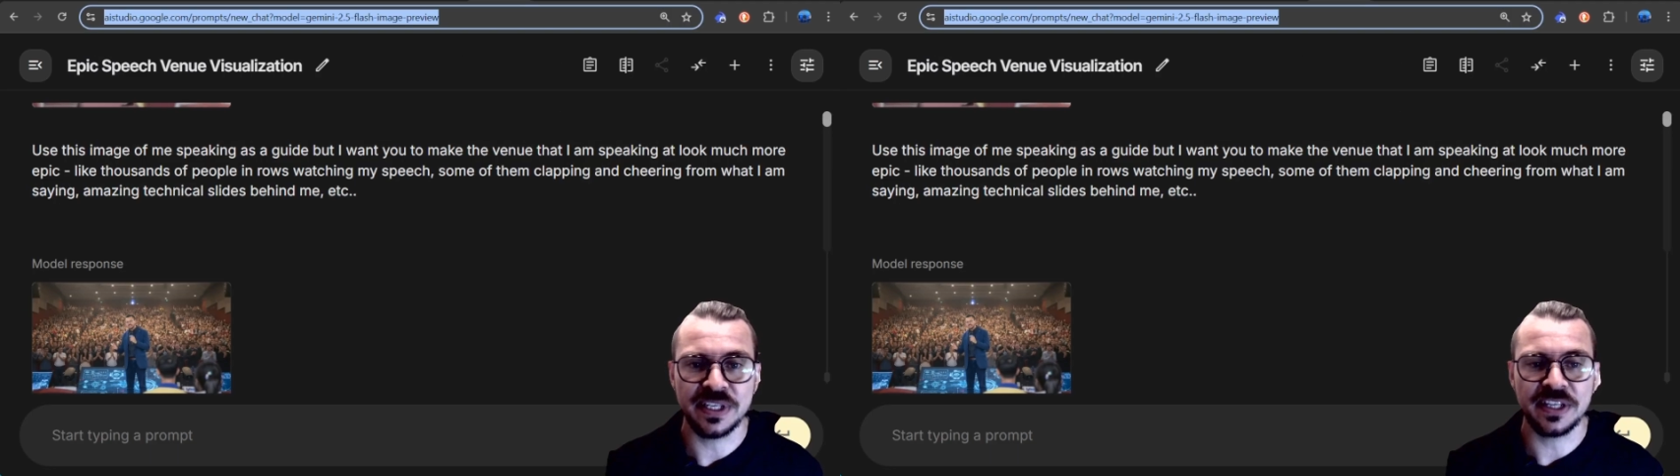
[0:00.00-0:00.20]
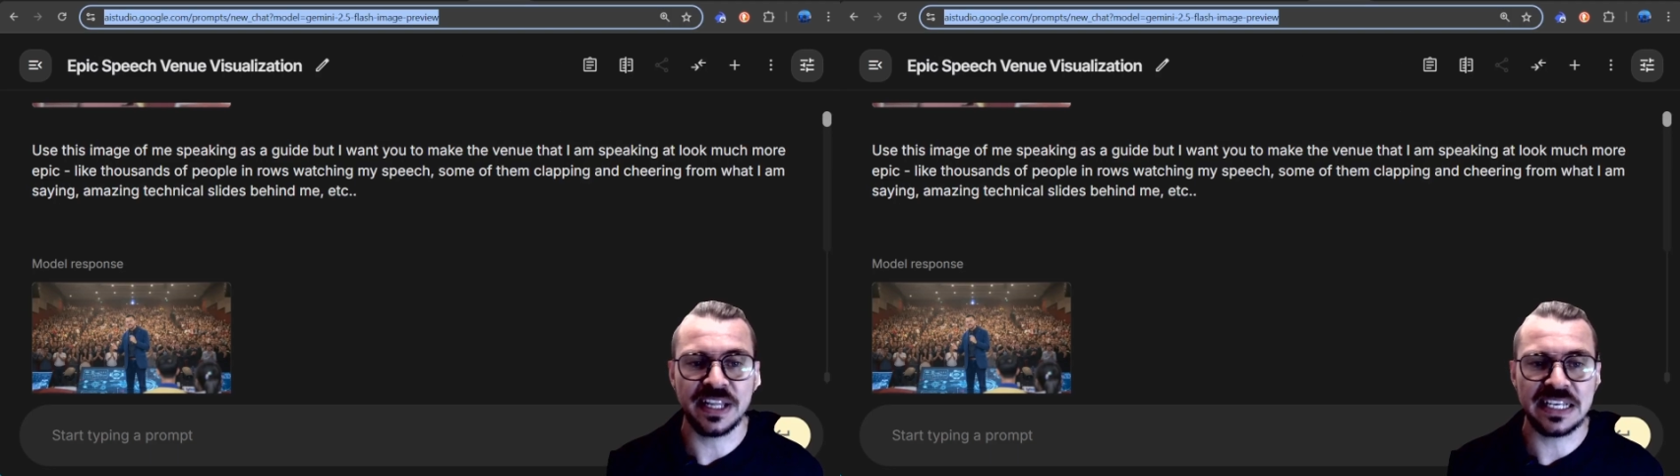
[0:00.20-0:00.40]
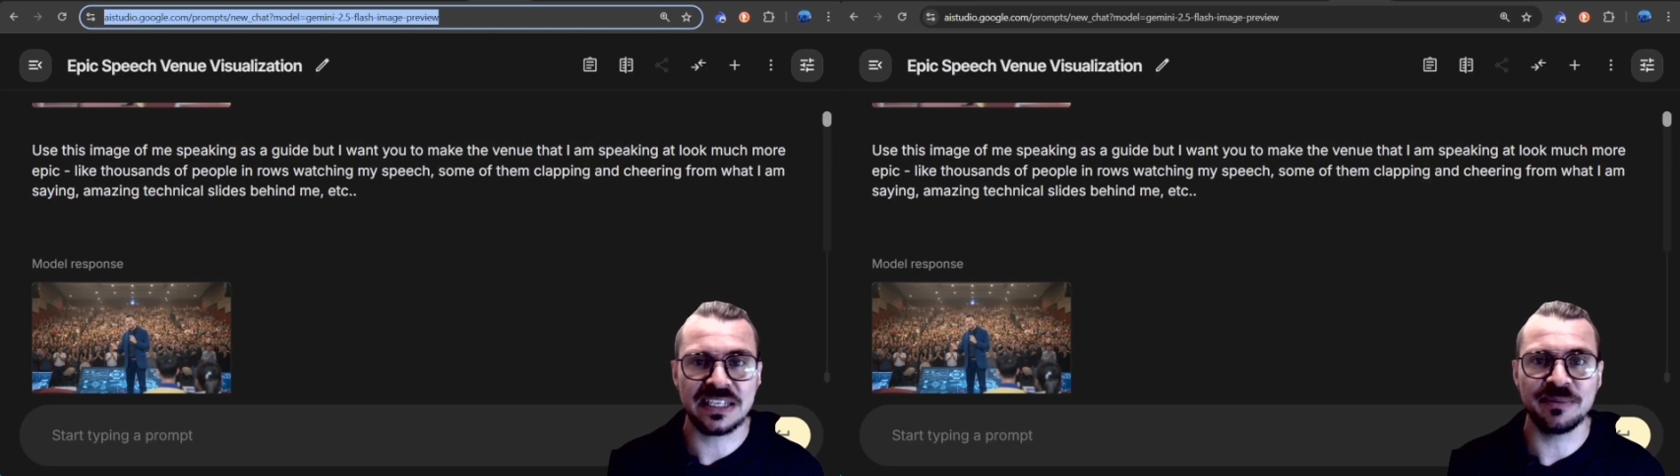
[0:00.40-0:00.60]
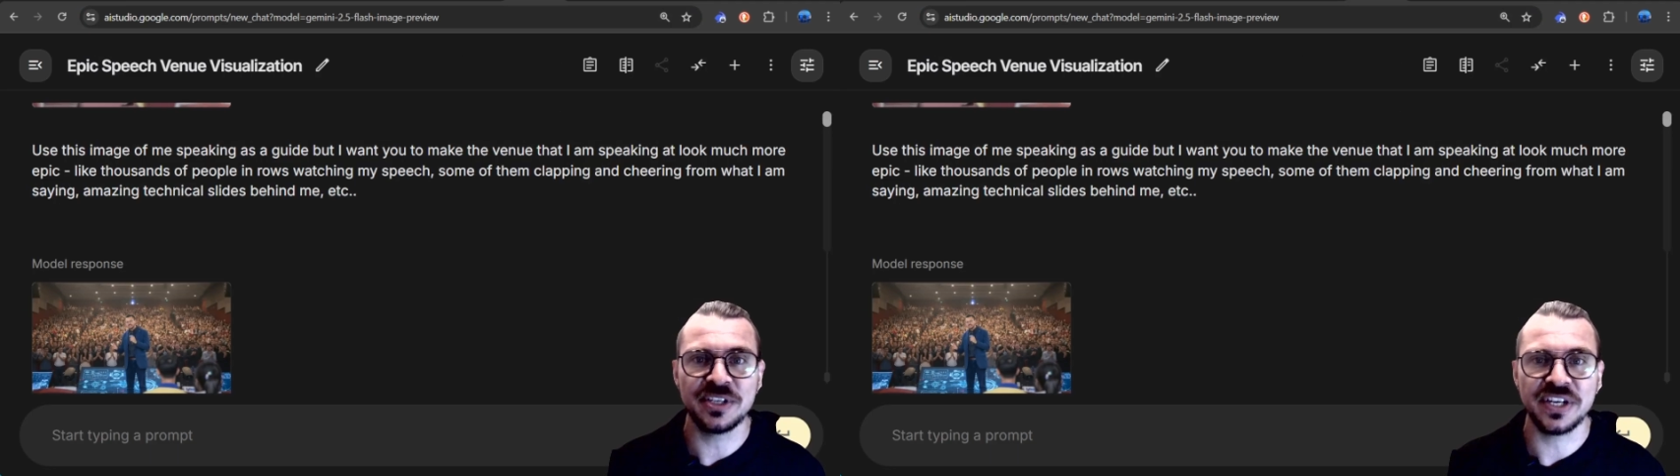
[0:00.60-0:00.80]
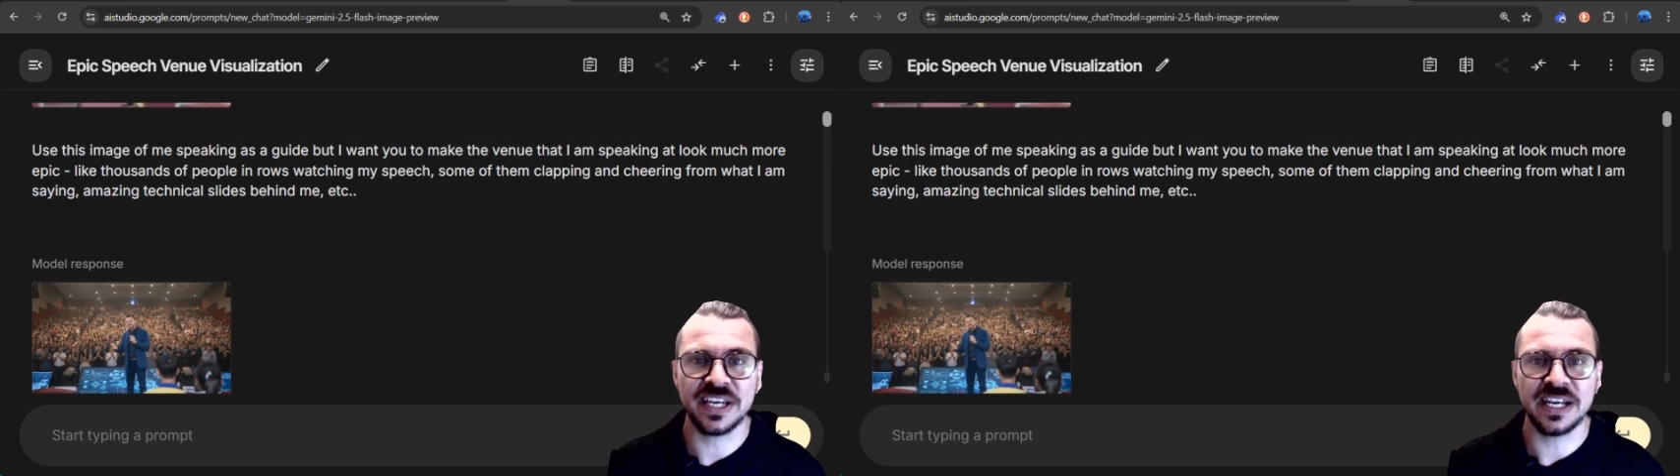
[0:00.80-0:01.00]
In the last
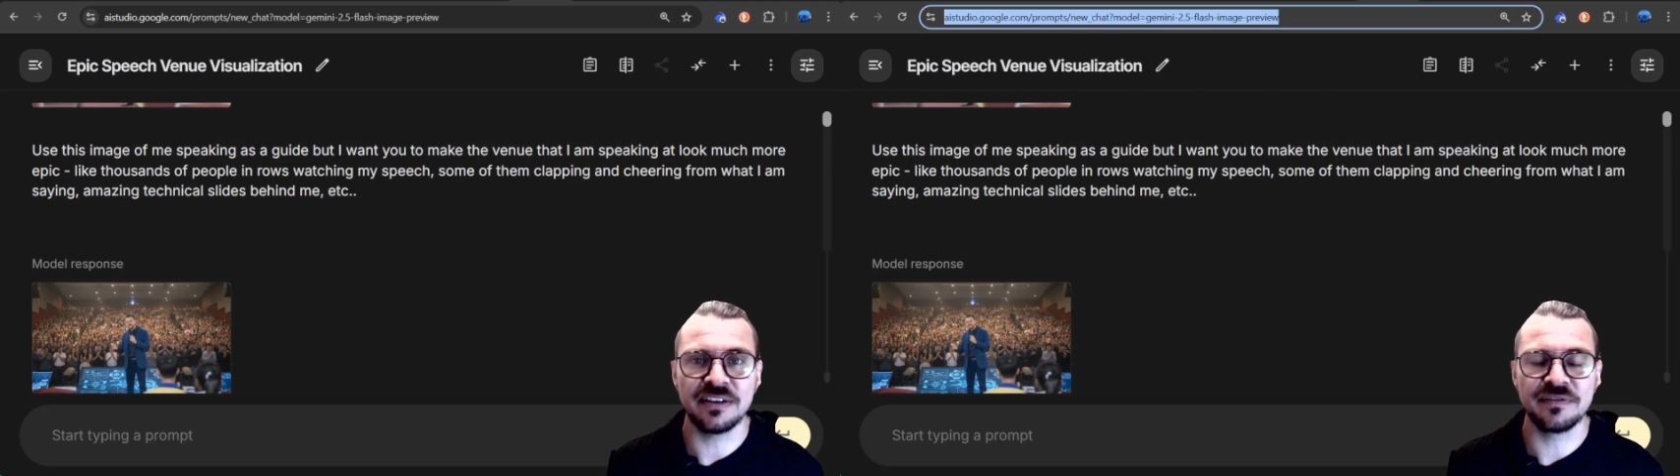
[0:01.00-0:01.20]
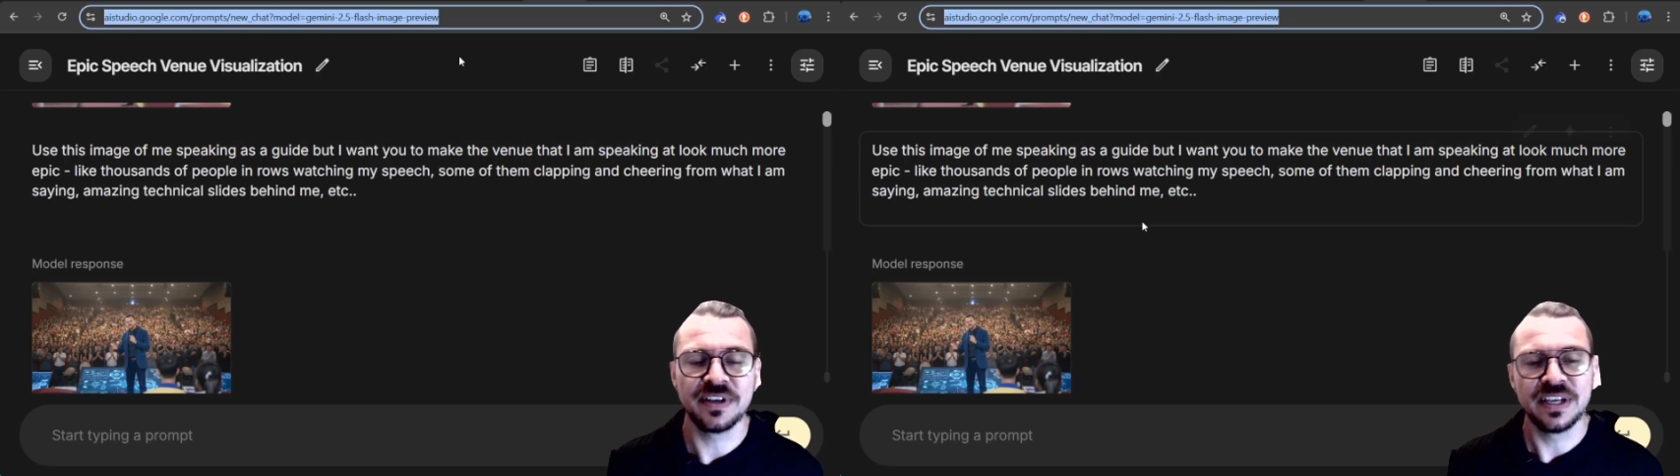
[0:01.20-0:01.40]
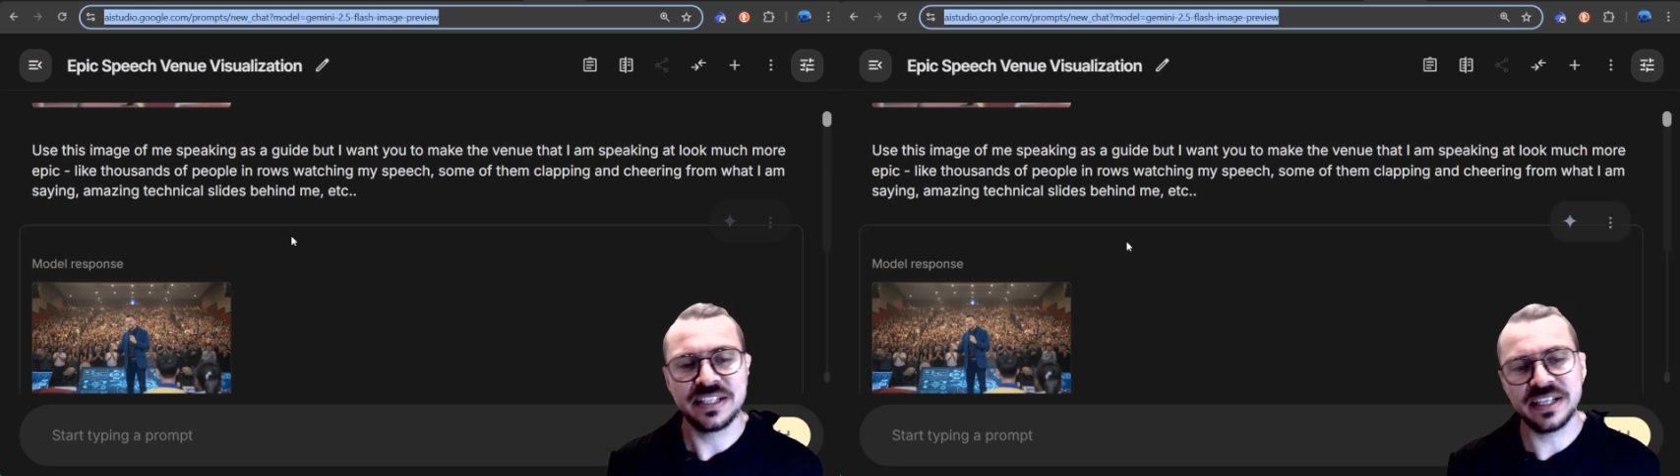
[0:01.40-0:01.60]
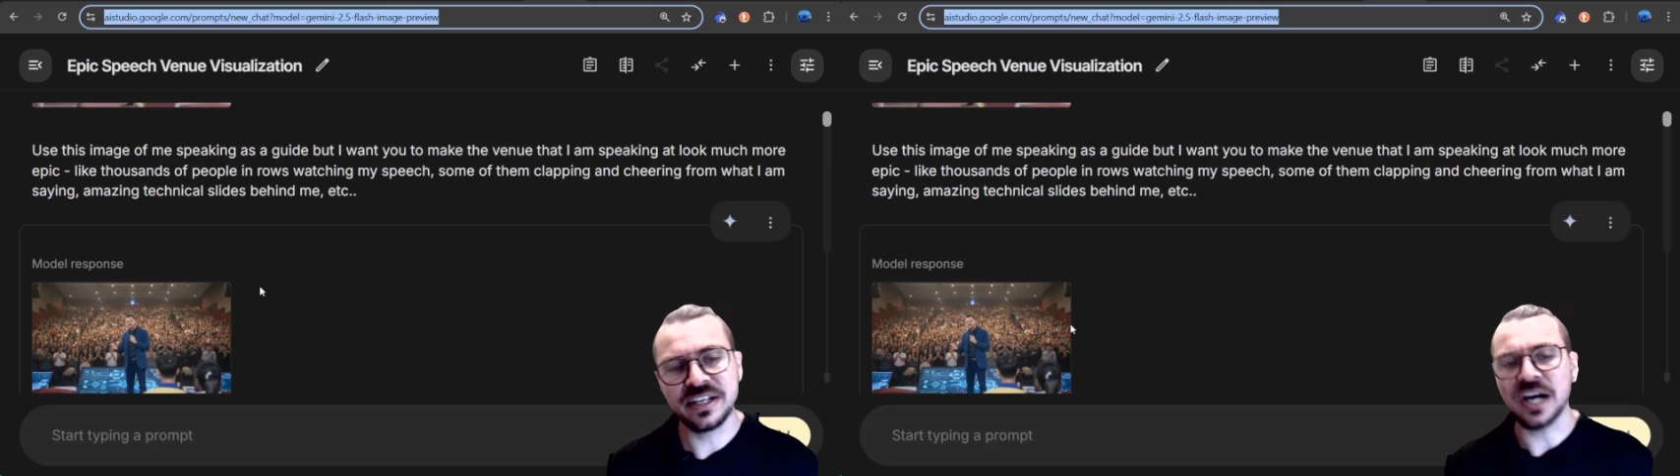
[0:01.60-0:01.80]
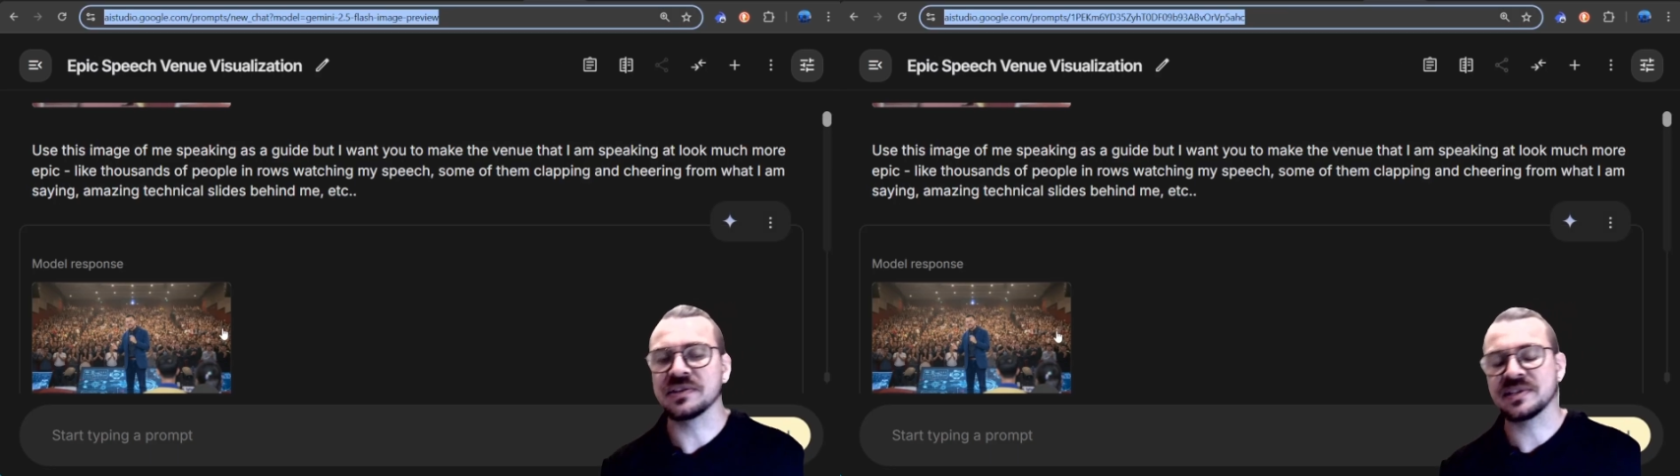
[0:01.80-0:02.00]
image, it kind of didn't
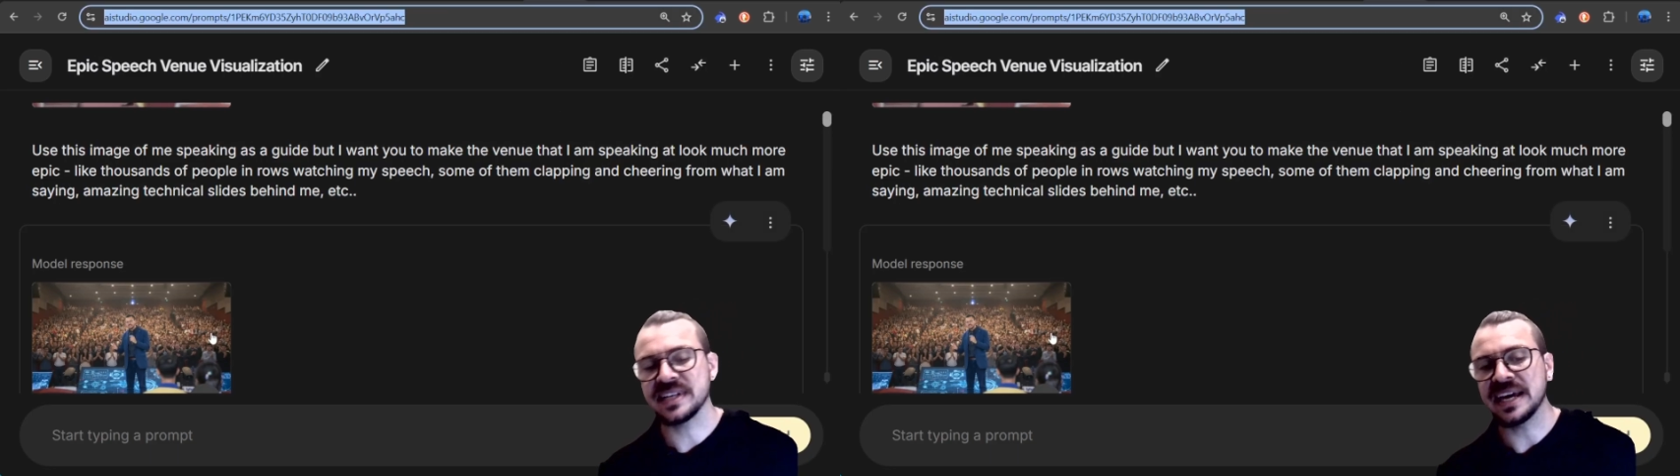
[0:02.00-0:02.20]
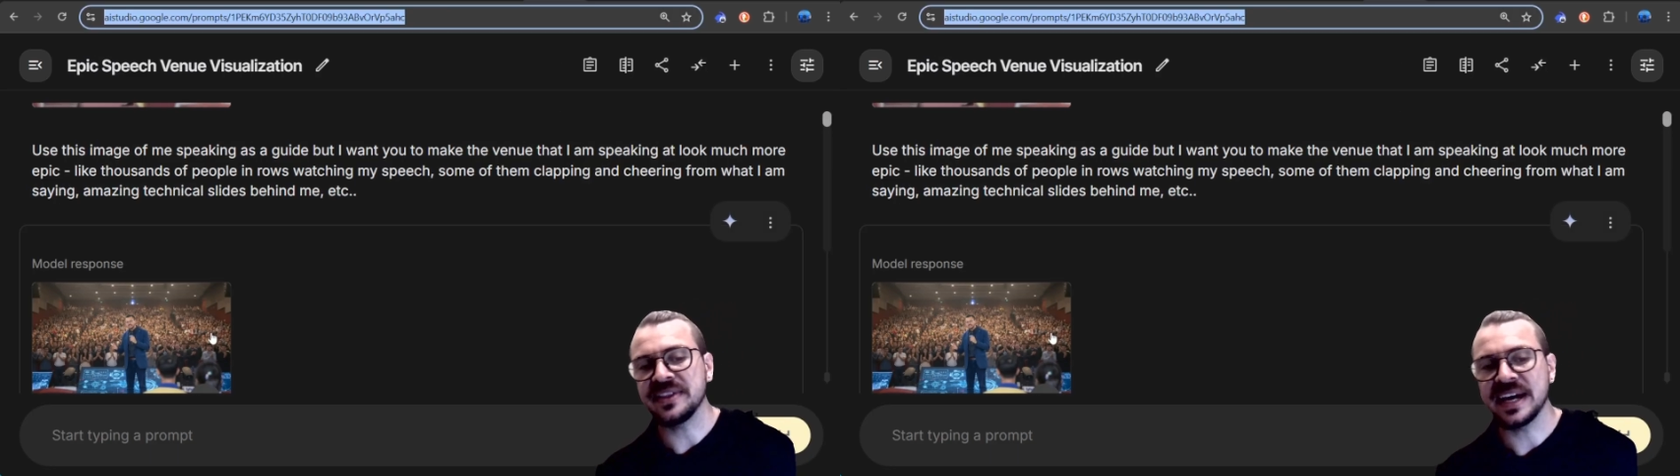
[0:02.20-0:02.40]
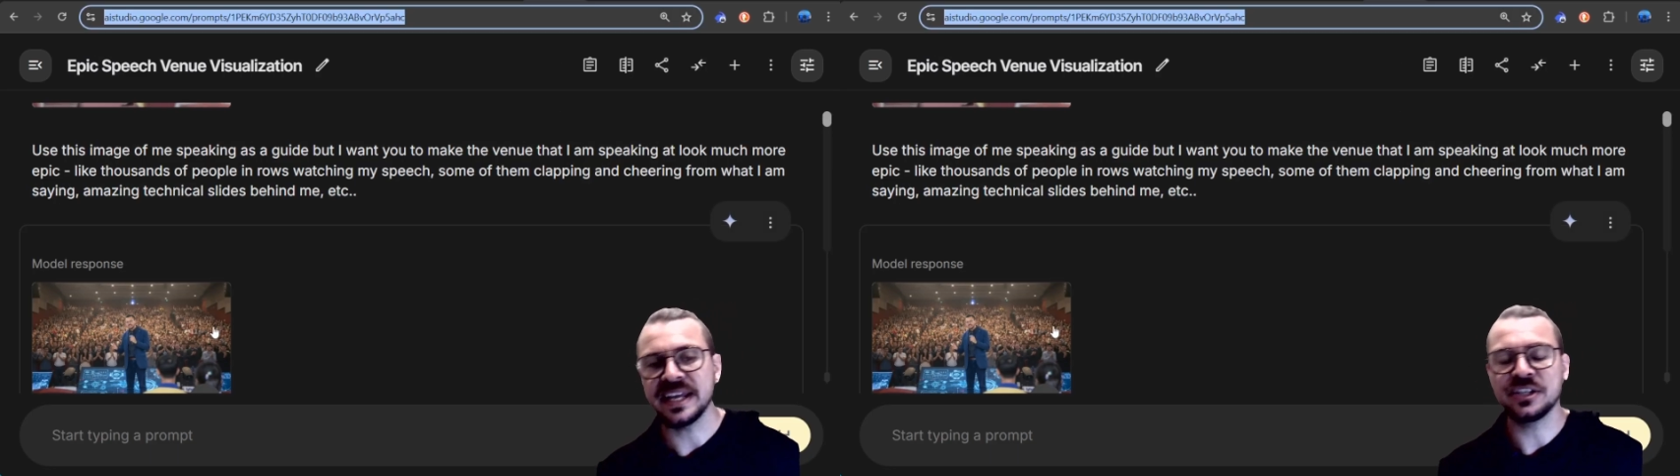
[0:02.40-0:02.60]
understand that.